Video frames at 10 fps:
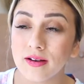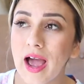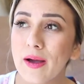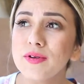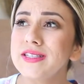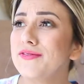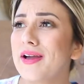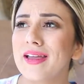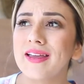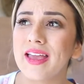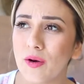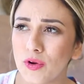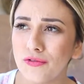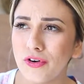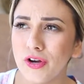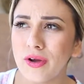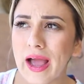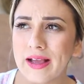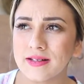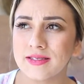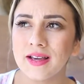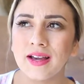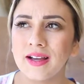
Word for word: I will see if I can get one for you guys.